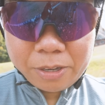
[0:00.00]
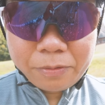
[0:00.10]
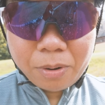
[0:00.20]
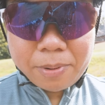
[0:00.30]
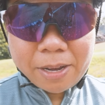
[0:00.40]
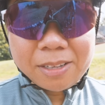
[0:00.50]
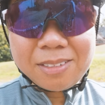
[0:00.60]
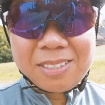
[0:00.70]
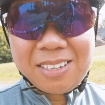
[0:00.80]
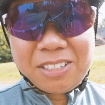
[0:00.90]
44
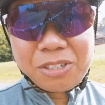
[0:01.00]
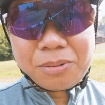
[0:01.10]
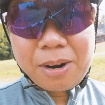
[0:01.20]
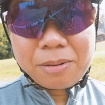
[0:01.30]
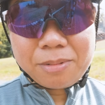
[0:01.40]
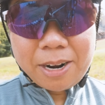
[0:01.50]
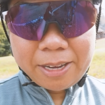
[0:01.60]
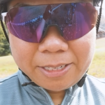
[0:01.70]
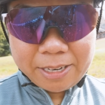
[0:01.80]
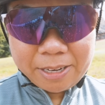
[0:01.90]
miles into our
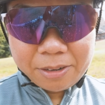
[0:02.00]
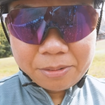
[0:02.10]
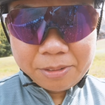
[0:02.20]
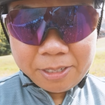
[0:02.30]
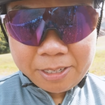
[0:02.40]
ride now.